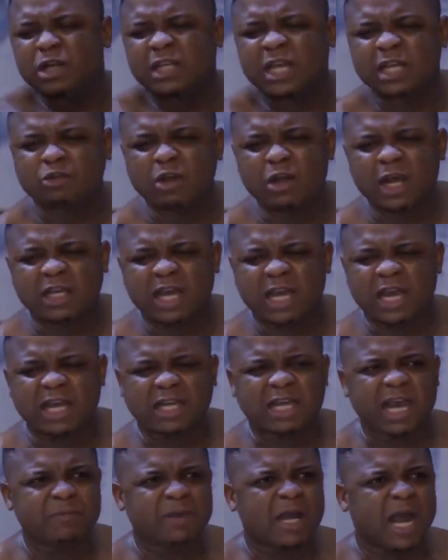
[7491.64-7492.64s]

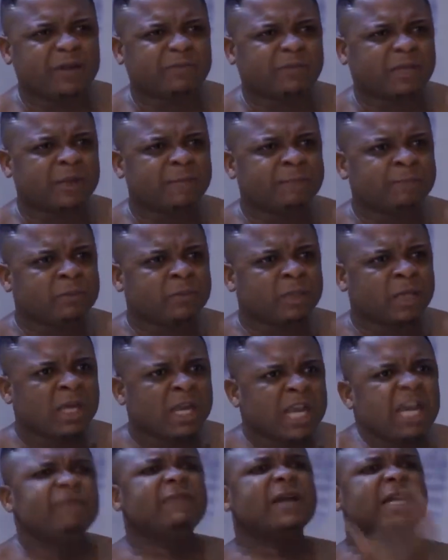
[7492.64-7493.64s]
get me angry.
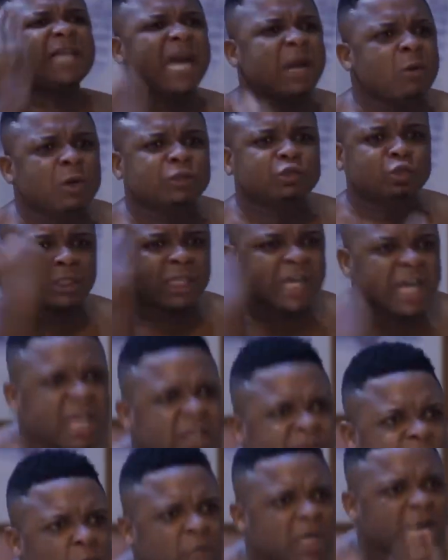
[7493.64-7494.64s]
If the guy wants to
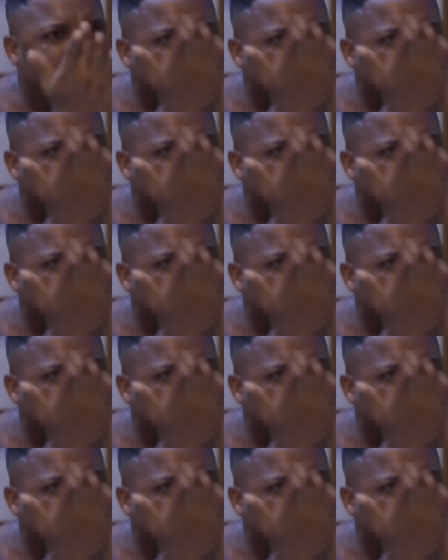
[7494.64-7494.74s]
kill your